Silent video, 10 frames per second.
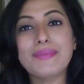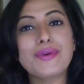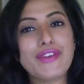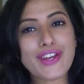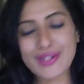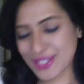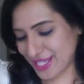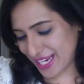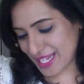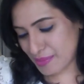Moving on to
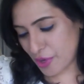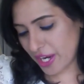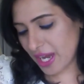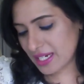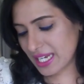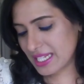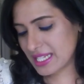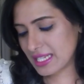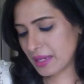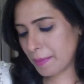the next product,
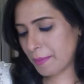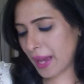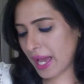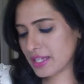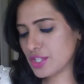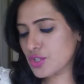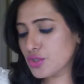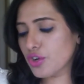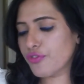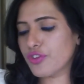it's the PAC
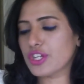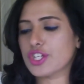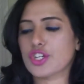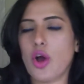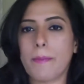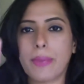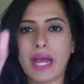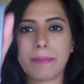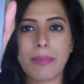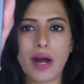Studio Finish
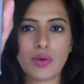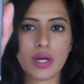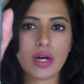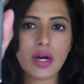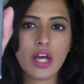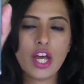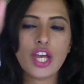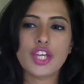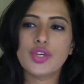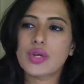Compact Powder.
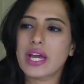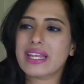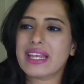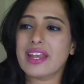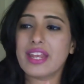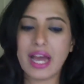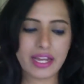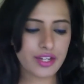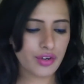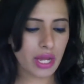You get
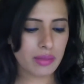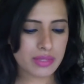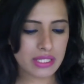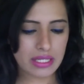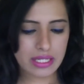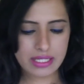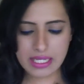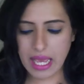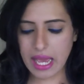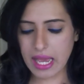9 grams in this,
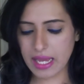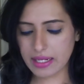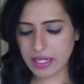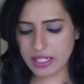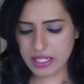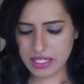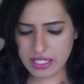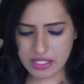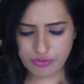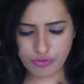and it
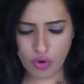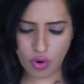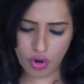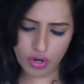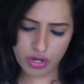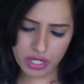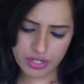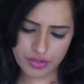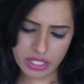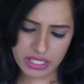
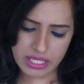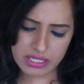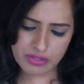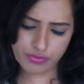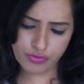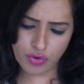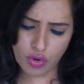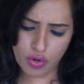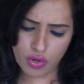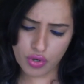retails
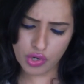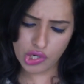for